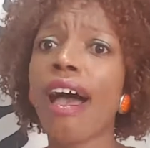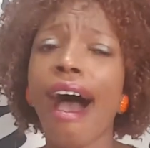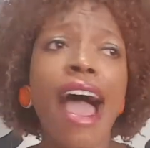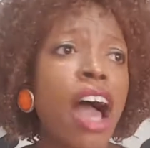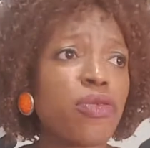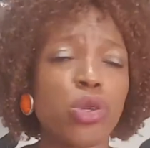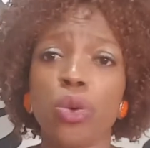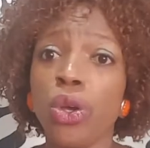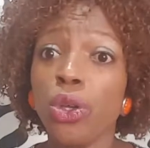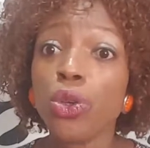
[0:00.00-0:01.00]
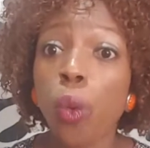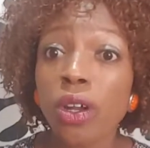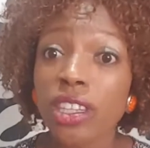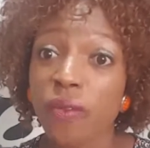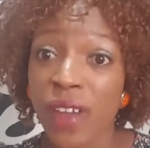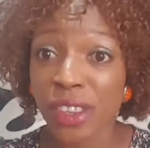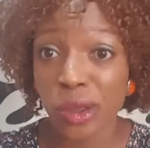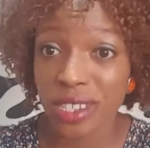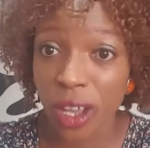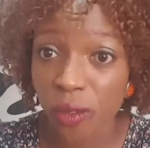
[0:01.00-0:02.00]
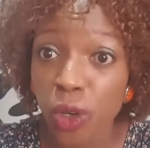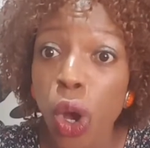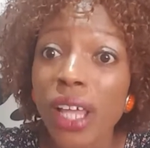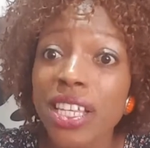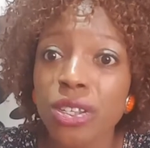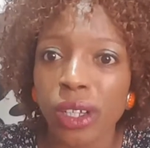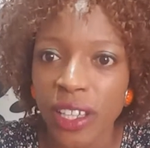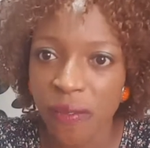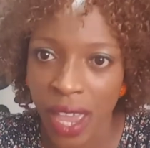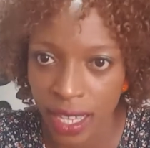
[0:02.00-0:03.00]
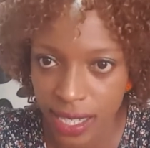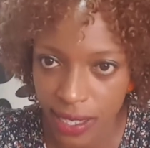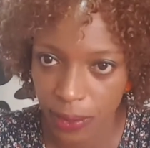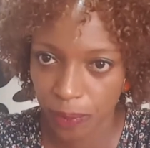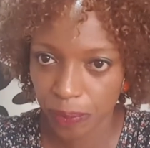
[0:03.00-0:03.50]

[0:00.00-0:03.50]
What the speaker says: I have to. You want to defend yourself. God is your defense.